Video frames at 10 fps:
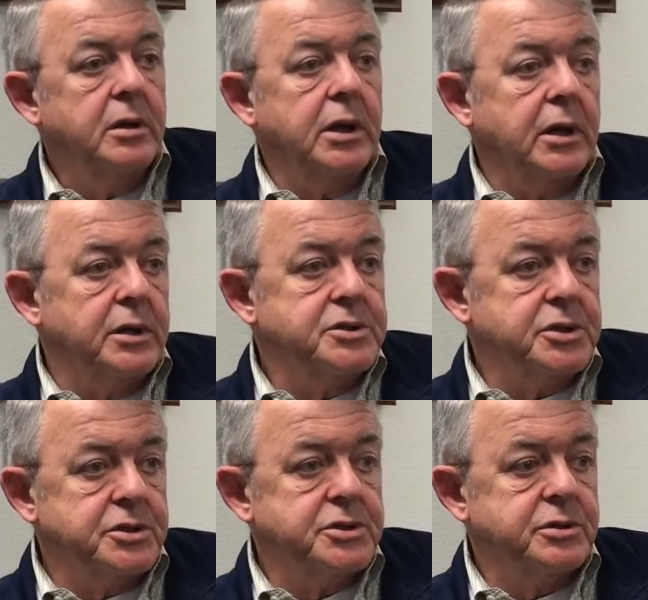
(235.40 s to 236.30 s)
and it's
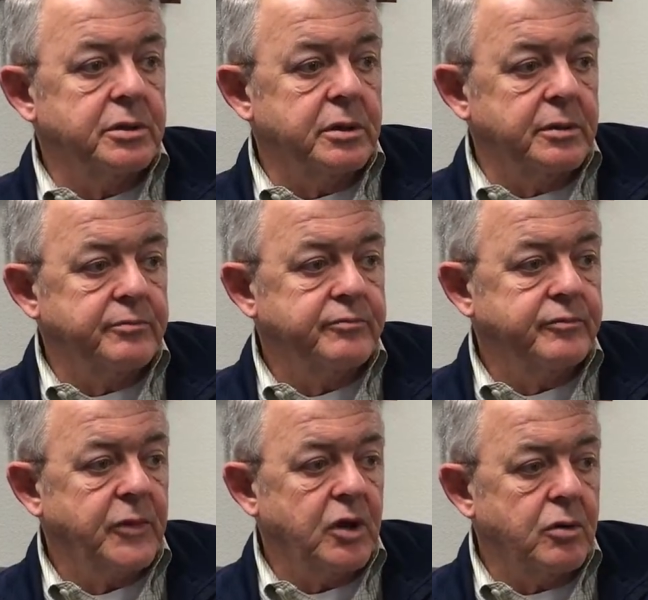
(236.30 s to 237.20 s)
just, um,
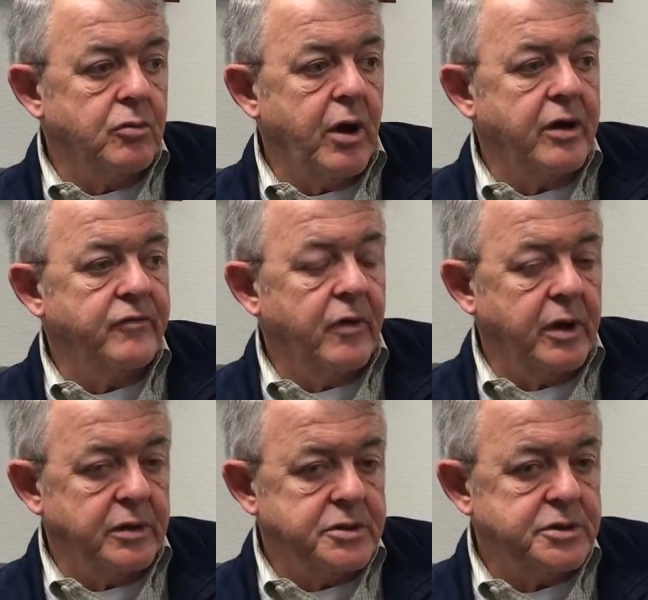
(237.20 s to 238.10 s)
you know,
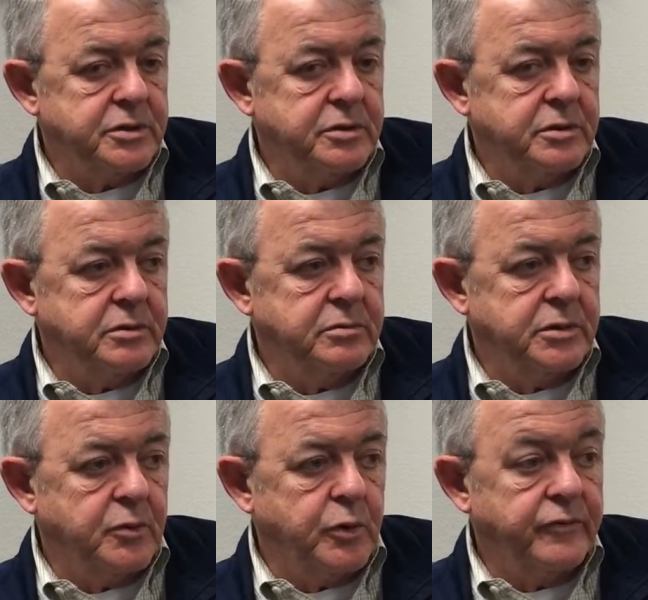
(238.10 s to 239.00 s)
gratifying to see
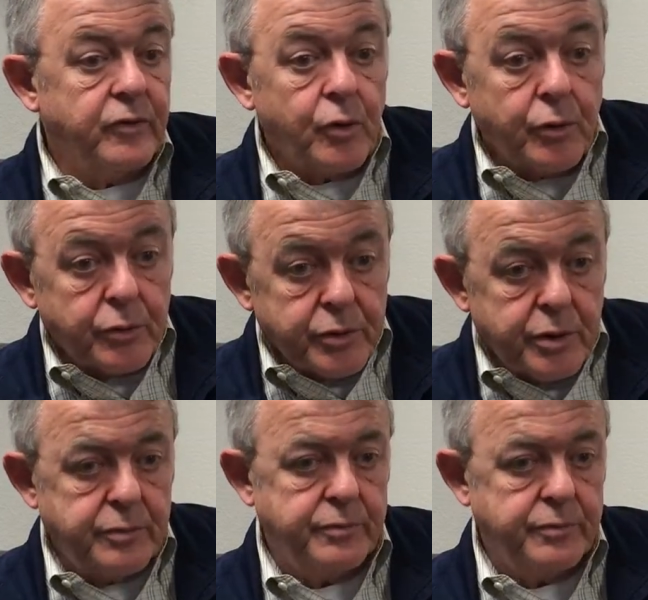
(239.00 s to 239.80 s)
that we've learned